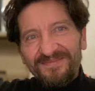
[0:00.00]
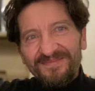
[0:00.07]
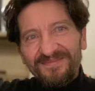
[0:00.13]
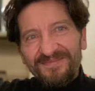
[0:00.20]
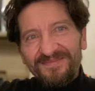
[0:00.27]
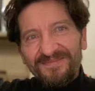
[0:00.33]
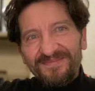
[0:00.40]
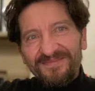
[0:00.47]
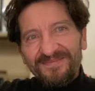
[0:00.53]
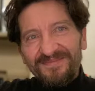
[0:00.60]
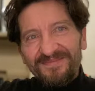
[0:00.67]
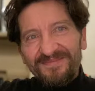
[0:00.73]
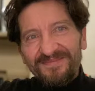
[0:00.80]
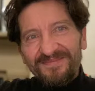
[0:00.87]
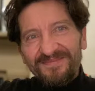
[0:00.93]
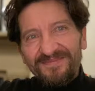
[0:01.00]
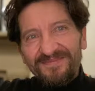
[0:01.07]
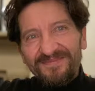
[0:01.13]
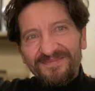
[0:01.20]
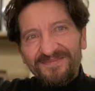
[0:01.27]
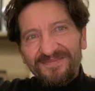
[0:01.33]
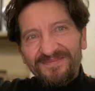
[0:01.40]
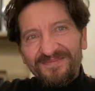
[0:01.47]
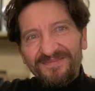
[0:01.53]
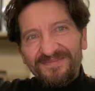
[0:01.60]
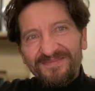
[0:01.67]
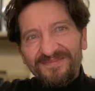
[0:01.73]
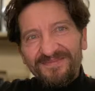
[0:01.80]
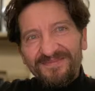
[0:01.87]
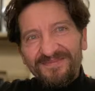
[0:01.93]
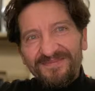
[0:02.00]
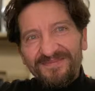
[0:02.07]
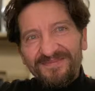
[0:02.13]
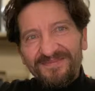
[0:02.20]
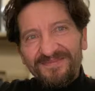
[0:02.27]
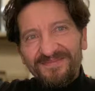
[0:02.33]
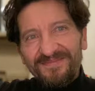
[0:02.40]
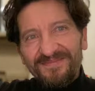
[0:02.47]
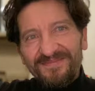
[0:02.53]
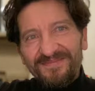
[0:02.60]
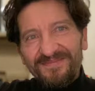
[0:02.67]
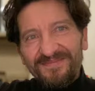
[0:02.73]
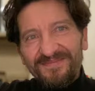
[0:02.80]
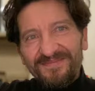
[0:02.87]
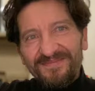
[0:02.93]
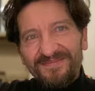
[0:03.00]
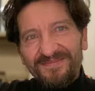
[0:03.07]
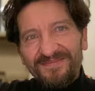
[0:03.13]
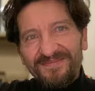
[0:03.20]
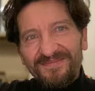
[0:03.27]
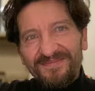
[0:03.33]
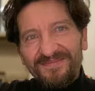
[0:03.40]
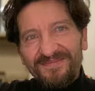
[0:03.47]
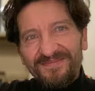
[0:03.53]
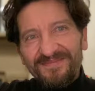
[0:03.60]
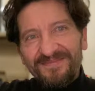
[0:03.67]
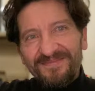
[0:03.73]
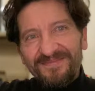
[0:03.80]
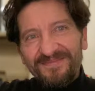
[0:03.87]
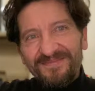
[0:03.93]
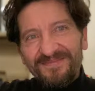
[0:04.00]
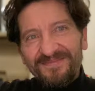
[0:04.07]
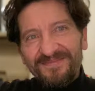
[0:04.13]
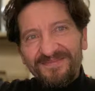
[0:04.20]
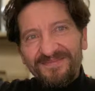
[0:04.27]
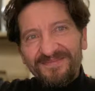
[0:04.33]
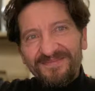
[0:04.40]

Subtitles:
No words are spoken by the person on screen.